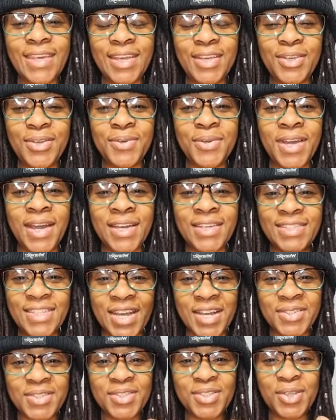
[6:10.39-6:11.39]
Thank you
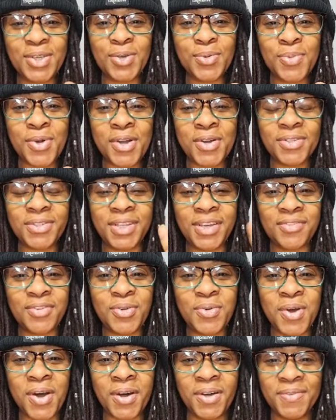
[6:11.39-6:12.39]
guys. I'll see you tomorrow.
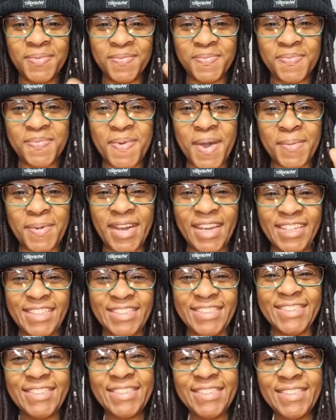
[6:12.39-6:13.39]
Love you all. Bye bye.